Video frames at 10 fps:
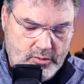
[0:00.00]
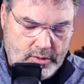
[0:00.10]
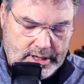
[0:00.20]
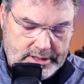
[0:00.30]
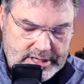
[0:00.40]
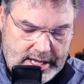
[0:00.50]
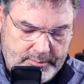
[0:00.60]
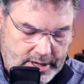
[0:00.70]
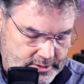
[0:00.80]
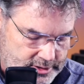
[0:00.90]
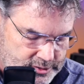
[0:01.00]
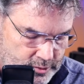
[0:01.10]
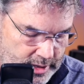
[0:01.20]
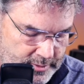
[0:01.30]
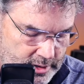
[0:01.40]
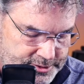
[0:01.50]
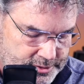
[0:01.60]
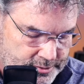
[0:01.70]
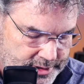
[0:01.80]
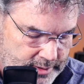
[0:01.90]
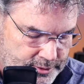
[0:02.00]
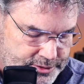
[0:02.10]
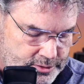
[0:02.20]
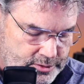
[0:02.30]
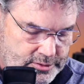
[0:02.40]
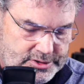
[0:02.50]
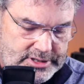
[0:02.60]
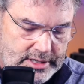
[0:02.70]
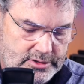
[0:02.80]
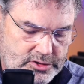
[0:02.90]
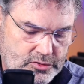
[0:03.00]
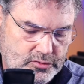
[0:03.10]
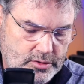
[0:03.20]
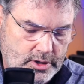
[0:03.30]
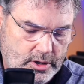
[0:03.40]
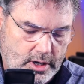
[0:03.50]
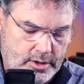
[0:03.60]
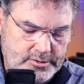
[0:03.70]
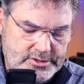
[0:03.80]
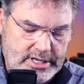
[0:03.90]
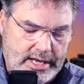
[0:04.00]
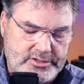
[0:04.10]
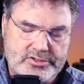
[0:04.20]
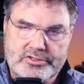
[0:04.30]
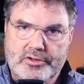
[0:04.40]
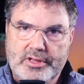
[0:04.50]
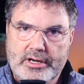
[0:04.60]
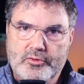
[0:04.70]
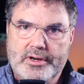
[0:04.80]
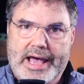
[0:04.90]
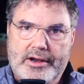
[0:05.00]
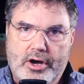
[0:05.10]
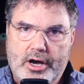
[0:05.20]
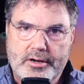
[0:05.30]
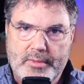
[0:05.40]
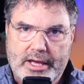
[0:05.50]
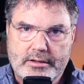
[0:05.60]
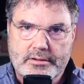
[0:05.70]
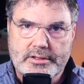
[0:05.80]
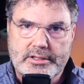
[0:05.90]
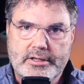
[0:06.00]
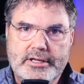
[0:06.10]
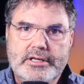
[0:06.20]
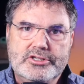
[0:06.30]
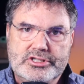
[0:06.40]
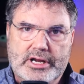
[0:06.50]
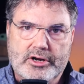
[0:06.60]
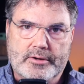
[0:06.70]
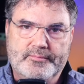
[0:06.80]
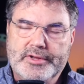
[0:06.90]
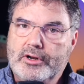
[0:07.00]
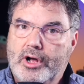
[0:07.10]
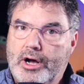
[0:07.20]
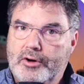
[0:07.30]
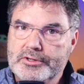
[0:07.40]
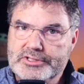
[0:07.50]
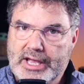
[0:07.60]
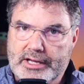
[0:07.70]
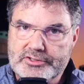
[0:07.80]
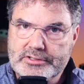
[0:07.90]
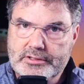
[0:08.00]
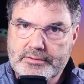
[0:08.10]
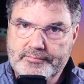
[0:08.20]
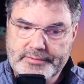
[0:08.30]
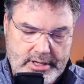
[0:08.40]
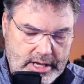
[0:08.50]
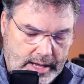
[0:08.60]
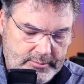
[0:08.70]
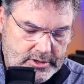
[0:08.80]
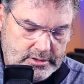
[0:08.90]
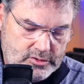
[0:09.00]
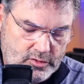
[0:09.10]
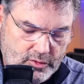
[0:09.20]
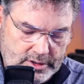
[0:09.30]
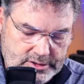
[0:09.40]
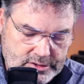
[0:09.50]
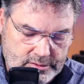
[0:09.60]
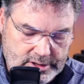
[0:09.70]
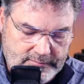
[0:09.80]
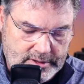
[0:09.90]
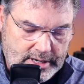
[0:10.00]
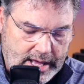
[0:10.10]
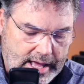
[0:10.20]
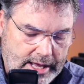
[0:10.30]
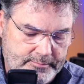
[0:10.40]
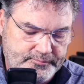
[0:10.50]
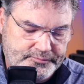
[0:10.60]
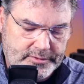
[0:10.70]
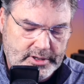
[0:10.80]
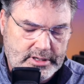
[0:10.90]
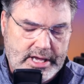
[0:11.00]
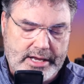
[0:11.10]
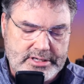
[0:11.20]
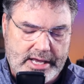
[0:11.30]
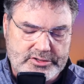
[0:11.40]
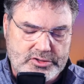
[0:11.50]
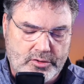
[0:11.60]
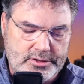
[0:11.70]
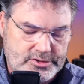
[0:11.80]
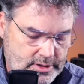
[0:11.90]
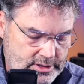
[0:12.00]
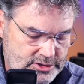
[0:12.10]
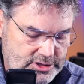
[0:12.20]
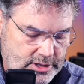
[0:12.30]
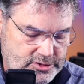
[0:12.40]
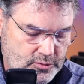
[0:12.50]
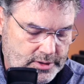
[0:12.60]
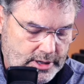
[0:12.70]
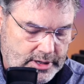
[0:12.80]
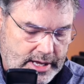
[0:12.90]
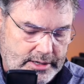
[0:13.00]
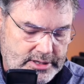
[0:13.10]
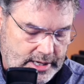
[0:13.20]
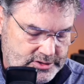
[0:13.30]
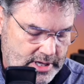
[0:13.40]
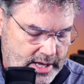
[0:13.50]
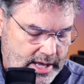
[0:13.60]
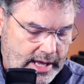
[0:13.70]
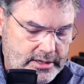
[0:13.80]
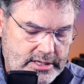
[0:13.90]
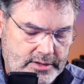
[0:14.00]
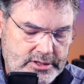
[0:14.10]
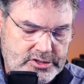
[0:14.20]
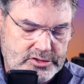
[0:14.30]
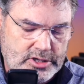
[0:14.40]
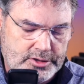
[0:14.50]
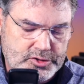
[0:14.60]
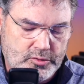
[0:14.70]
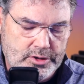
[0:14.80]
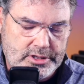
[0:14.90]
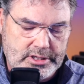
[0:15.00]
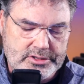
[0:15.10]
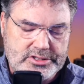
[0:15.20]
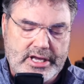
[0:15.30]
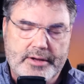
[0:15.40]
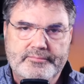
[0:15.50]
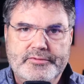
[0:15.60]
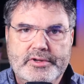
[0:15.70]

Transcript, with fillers: When I tap on this, what I'm also able to do is set it to always ask. So then it will not automatically share it. It'll always ask. I'm going to leave it at contacts only. So then it shares it with our contacts. And again, this is also where you can set